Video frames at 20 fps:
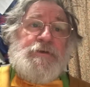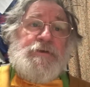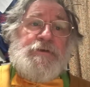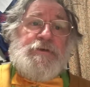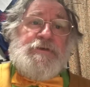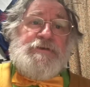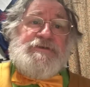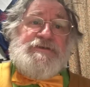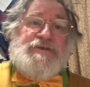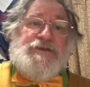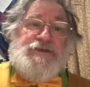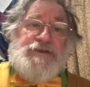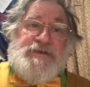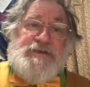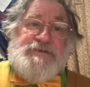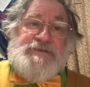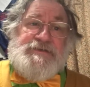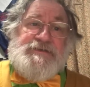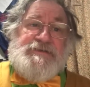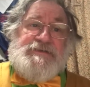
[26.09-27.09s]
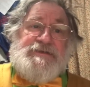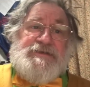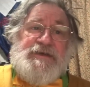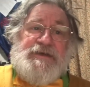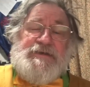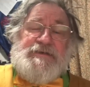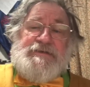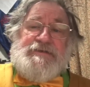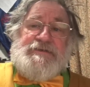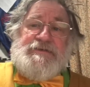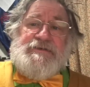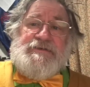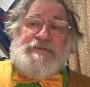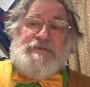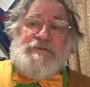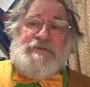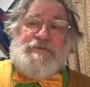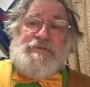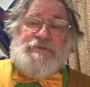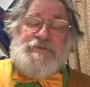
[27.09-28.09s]
that suggests that
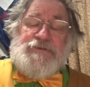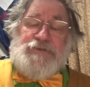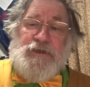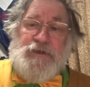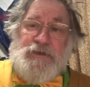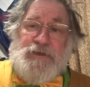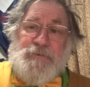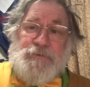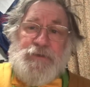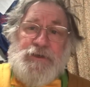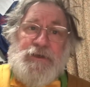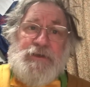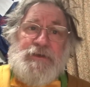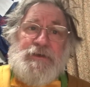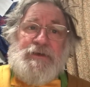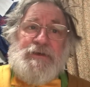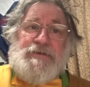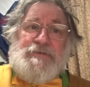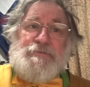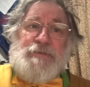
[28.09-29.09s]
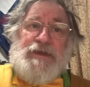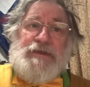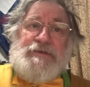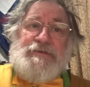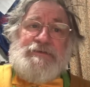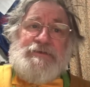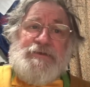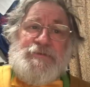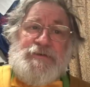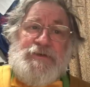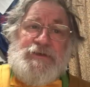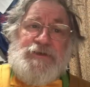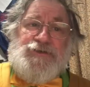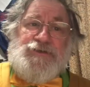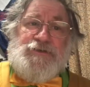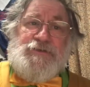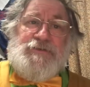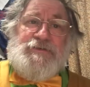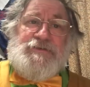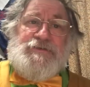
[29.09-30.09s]
Sharp has made
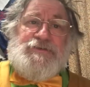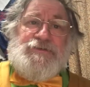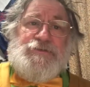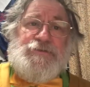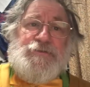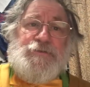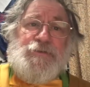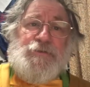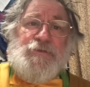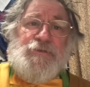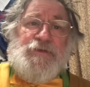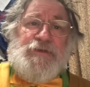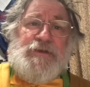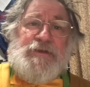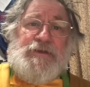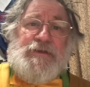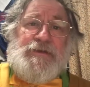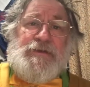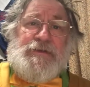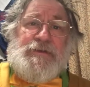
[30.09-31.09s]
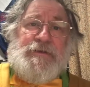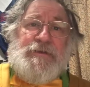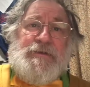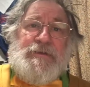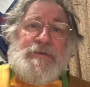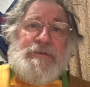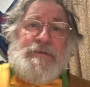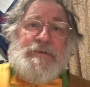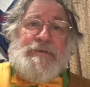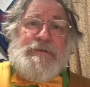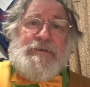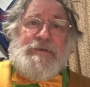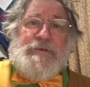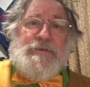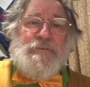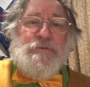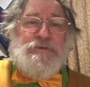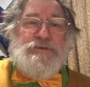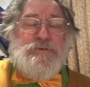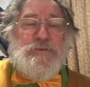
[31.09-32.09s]
donations to the uh,
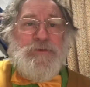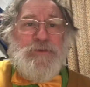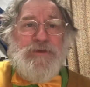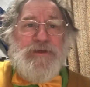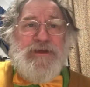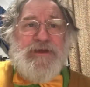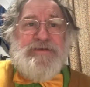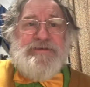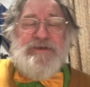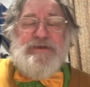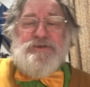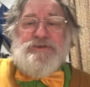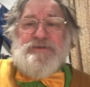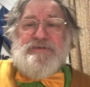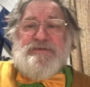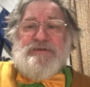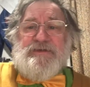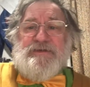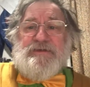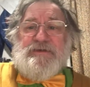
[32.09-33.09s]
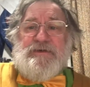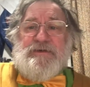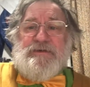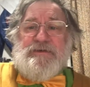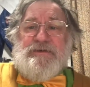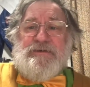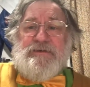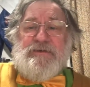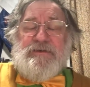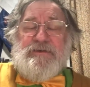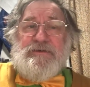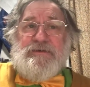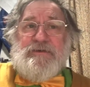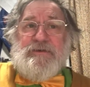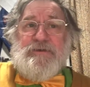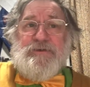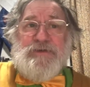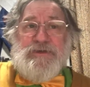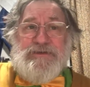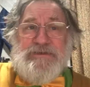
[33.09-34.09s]
well, to organisations that are
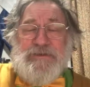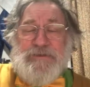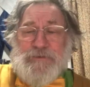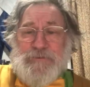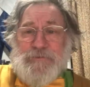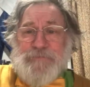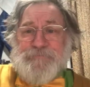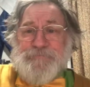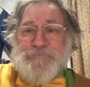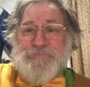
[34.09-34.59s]
critical